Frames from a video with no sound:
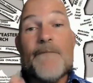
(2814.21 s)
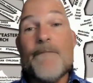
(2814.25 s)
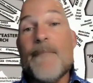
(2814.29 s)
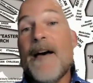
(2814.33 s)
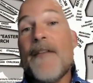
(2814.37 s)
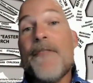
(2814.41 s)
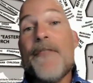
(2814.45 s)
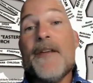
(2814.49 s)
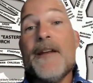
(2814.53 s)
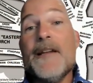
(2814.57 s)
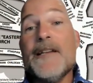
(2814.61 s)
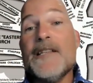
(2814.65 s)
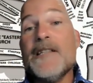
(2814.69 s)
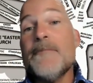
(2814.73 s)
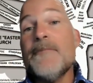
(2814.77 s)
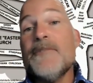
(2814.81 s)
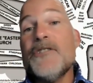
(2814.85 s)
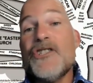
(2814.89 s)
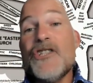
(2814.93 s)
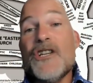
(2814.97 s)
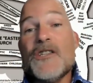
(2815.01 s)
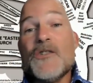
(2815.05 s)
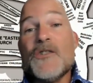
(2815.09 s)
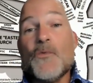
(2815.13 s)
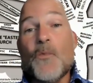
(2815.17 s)
of
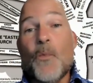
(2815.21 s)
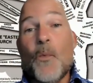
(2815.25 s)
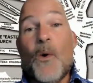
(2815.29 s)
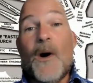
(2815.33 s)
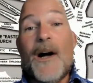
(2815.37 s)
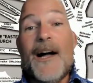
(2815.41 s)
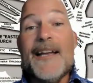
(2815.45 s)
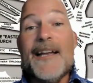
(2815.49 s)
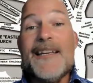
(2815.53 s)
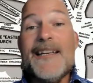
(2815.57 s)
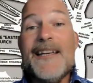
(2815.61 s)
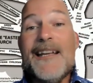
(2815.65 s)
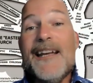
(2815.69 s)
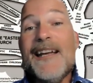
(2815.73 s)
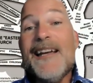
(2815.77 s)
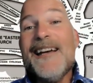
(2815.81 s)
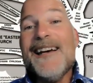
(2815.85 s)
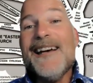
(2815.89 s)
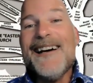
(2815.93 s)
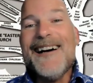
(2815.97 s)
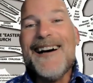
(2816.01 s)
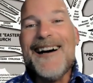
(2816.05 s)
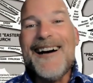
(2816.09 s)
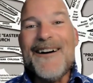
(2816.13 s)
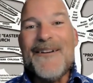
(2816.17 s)
Methodism is just one
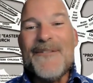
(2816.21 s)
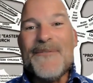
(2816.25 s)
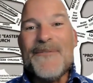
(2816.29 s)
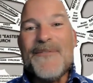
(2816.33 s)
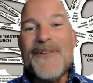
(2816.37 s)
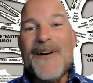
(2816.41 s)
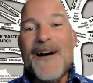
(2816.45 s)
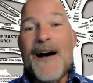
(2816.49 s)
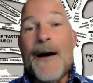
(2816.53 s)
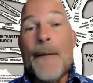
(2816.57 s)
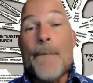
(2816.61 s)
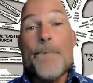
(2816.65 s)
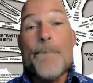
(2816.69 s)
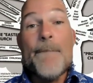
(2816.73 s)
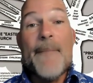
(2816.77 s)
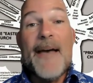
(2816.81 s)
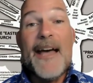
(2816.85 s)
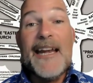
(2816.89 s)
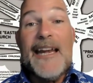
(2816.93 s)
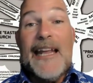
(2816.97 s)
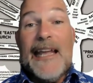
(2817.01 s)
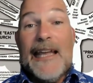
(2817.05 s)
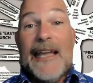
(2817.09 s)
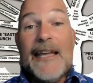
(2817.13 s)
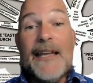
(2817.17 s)
of uh,
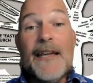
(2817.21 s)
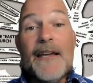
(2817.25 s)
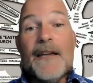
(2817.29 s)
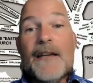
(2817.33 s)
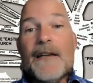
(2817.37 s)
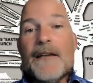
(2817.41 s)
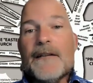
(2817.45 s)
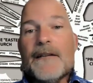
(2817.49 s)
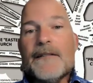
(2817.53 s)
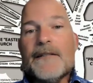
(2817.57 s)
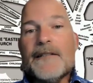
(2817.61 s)
many